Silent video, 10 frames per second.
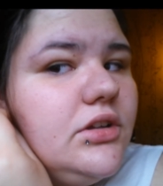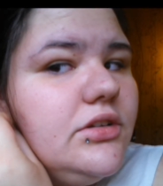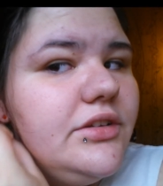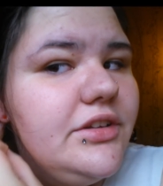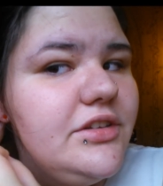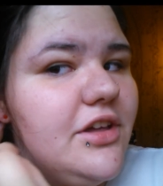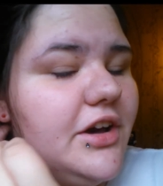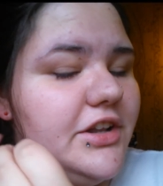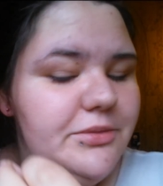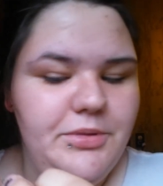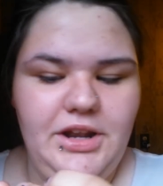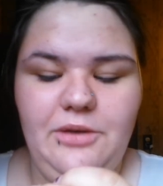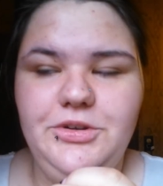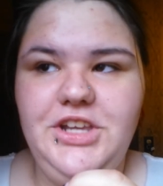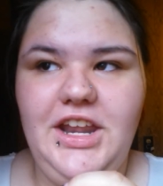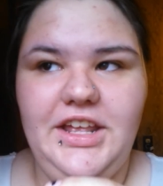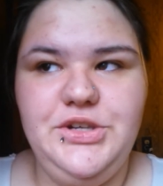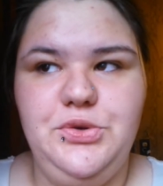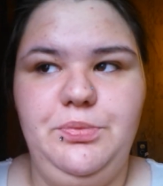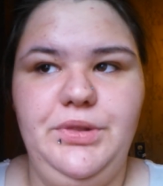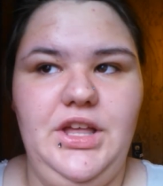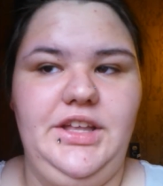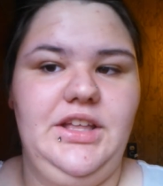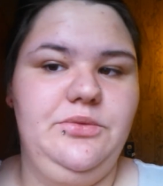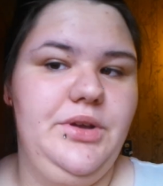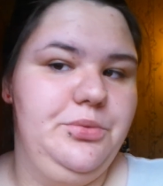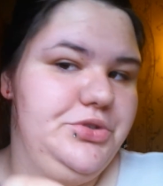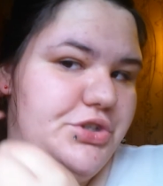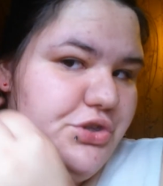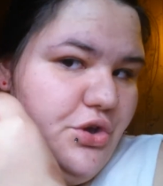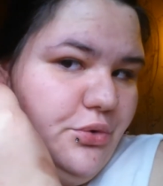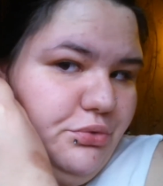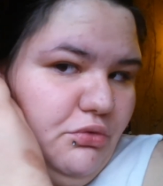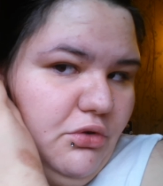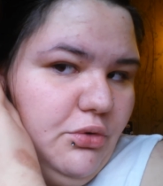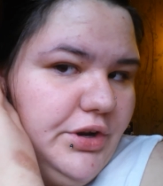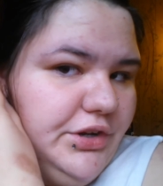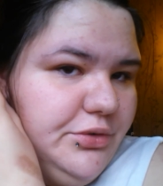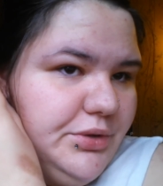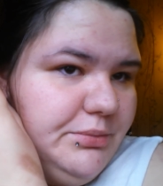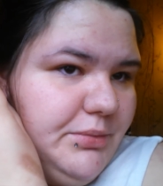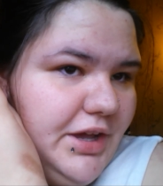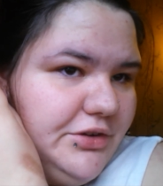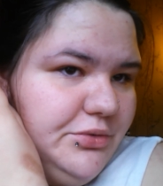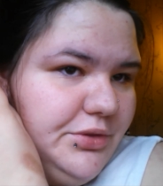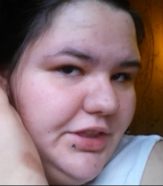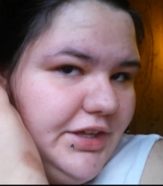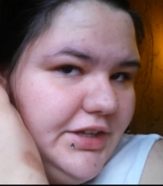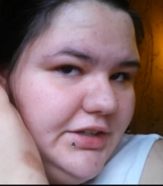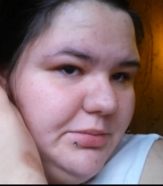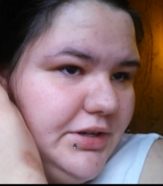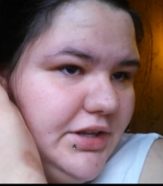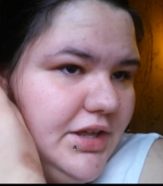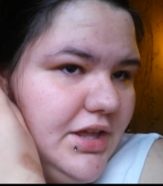This is the spot. I wish I had an actual plug, and that way it would just go through according to what my actual thing is, but